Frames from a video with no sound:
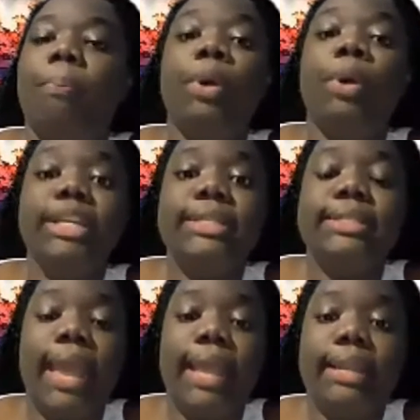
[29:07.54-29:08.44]

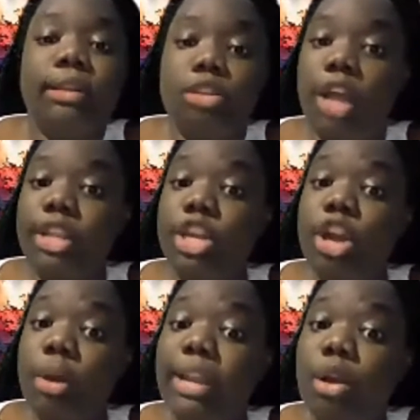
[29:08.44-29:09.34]
police said, not the
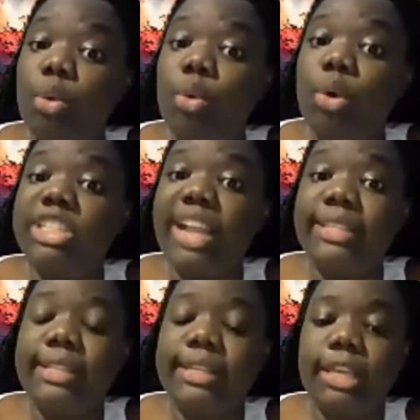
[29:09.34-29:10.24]
young man now who was
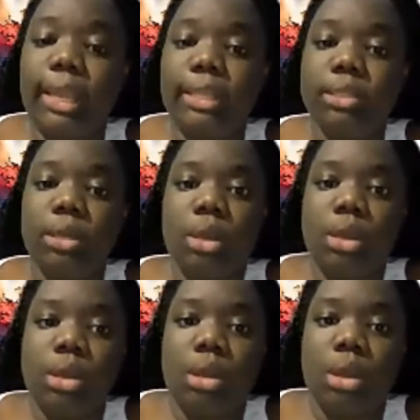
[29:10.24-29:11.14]
writing the ticket.
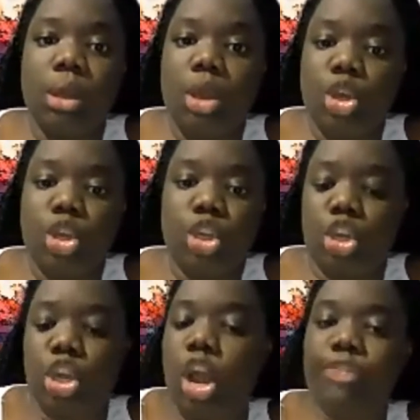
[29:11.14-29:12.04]

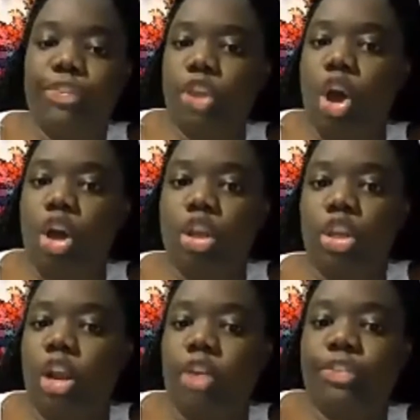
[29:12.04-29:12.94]
You know if you talk,
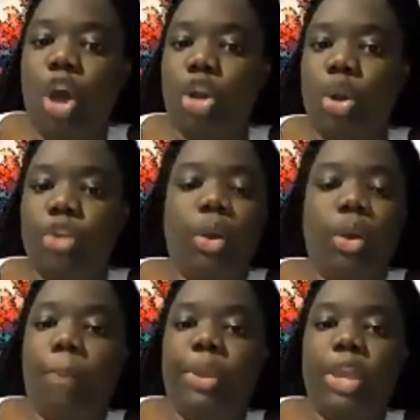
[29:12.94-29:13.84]
now. If you
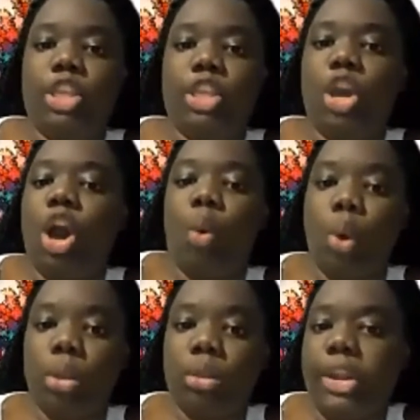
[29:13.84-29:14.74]
know how to pay it, you got
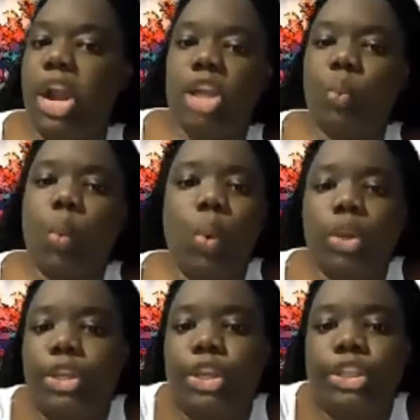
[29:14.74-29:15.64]
quote. When you got
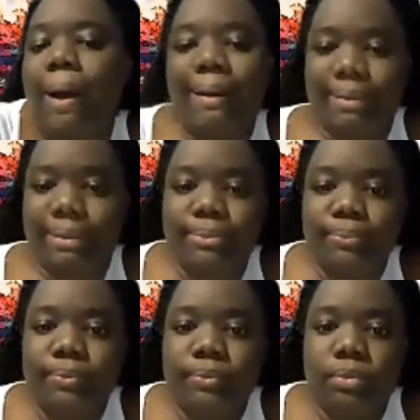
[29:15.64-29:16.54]
quote, you talk.
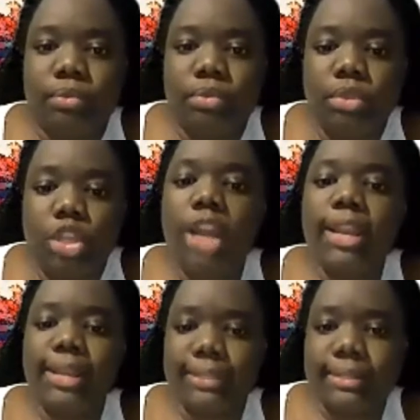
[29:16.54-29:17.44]
You
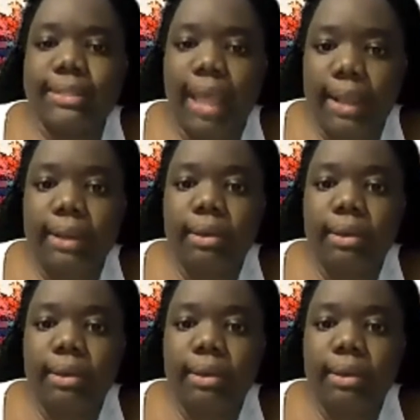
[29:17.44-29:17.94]
understand?